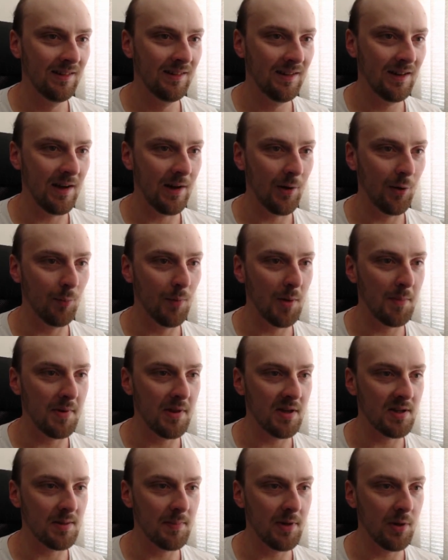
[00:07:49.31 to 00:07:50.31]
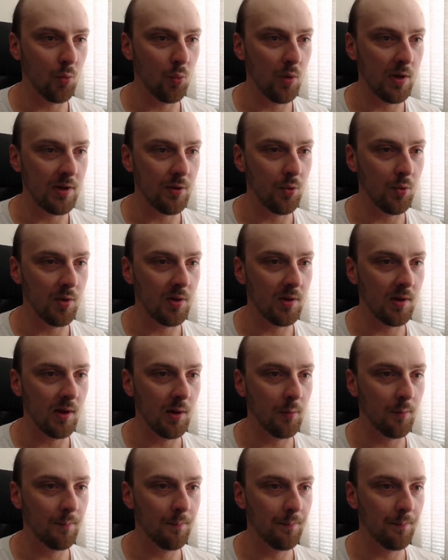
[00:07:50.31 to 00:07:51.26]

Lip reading: I don't know, maybe there's a better way to do it now.